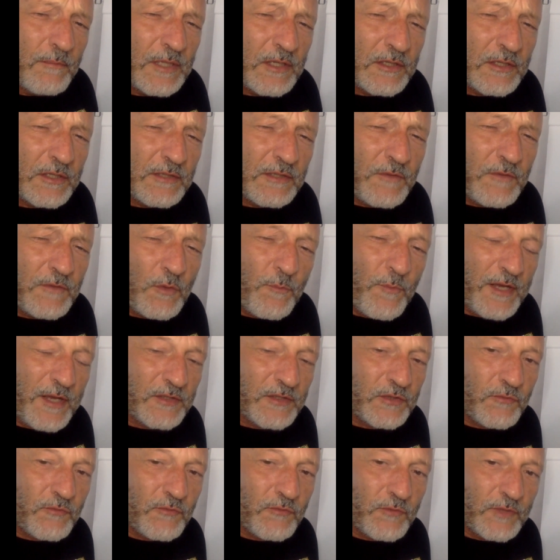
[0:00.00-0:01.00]
Because if you
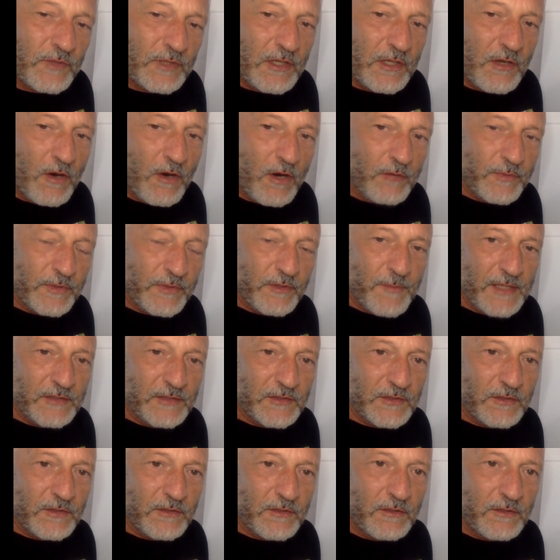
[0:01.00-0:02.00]
press really hard with your
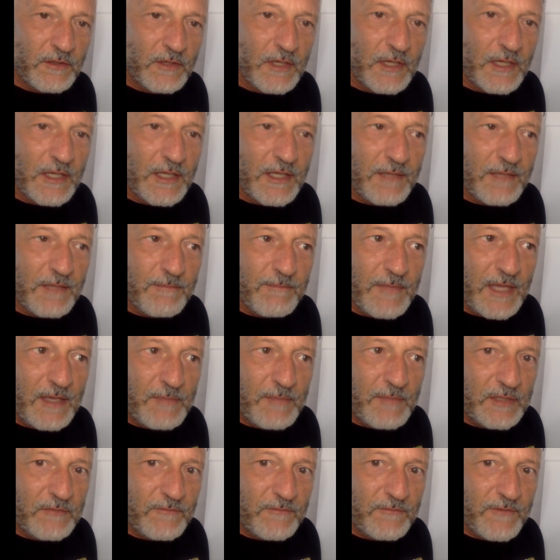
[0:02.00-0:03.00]
pencil, it
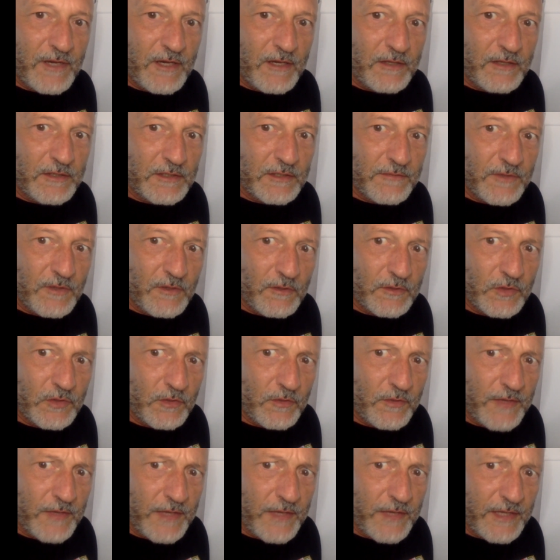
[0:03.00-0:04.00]
may be very difficult
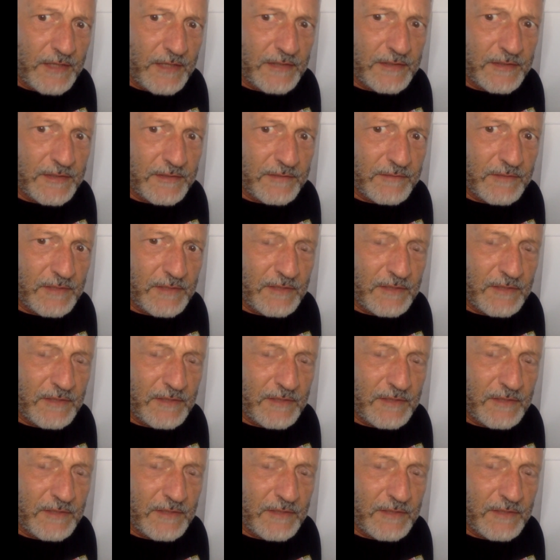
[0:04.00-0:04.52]
to erase.